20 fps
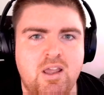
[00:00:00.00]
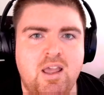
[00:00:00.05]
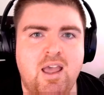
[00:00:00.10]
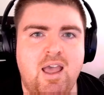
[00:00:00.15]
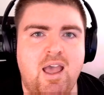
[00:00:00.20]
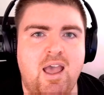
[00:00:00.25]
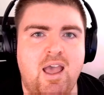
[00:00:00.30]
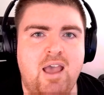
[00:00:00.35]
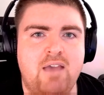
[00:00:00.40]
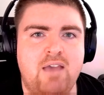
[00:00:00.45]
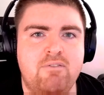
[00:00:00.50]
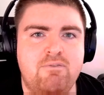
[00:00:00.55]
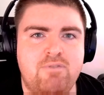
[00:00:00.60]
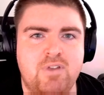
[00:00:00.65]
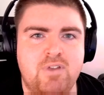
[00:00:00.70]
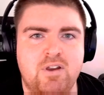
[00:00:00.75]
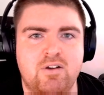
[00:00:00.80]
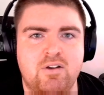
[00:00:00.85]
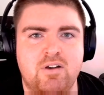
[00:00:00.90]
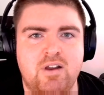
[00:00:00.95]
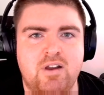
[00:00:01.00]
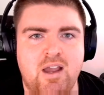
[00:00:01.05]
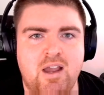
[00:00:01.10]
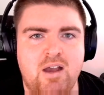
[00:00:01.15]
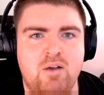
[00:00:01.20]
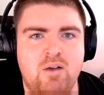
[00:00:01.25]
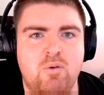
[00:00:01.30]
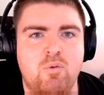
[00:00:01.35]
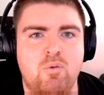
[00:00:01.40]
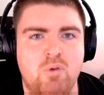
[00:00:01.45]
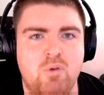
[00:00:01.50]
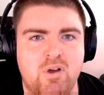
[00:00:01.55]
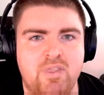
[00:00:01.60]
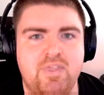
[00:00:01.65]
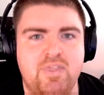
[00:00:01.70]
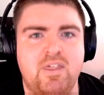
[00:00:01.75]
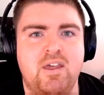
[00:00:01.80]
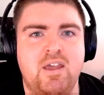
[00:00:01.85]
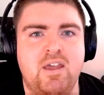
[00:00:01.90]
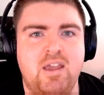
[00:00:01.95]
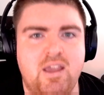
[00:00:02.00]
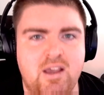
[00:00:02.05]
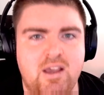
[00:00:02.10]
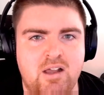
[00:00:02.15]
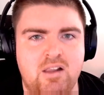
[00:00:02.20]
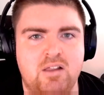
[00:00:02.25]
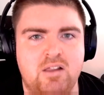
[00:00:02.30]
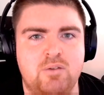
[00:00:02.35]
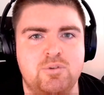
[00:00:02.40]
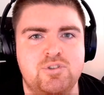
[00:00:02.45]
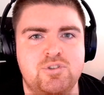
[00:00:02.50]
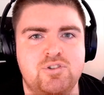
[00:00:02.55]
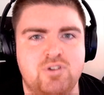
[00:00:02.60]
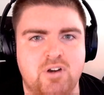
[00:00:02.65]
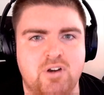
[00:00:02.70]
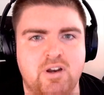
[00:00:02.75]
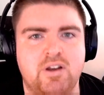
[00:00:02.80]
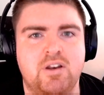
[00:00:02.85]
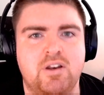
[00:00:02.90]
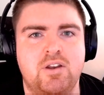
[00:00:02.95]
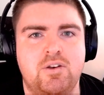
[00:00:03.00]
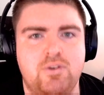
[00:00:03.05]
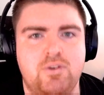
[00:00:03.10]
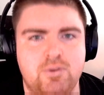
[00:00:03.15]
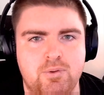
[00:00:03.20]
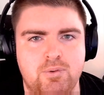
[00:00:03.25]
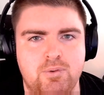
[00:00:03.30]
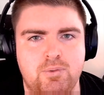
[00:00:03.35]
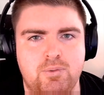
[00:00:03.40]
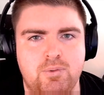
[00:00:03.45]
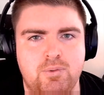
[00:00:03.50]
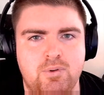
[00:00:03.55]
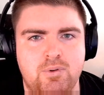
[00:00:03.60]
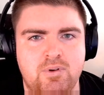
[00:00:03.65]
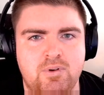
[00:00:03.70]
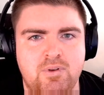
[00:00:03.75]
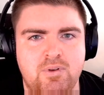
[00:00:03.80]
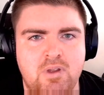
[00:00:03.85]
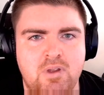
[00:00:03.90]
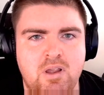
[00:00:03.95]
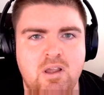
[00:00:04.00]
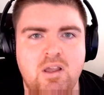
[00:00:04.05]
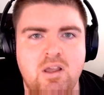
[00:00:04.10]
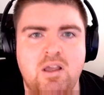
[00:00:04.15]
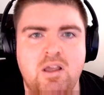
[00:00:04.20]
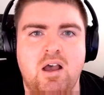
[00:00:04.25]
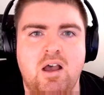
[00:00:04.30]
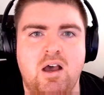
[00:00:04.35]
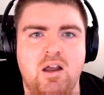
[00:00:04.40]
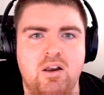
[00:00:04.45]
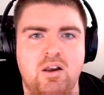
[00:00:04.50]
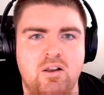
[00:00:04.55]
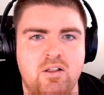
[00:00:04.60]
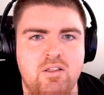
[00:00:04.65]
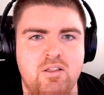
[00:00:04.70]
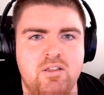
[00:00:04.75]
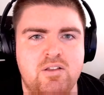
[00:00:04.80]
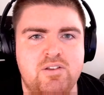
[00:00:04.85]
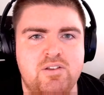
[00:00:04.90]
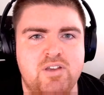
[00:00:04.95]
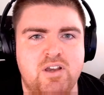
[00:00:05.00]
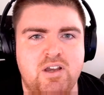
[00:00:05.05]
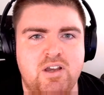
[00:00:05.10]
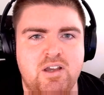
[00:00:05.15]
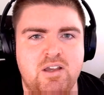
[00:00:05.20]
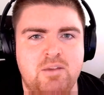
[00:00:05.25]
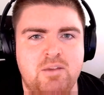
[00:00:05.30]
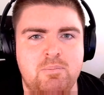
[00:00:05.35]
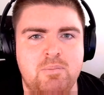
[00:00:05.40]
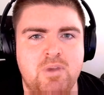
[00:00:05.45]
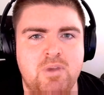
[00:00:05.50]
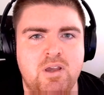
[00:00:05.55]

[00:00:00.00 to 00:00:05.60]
and figuring out what the hell I was trying to do. A lot of the time,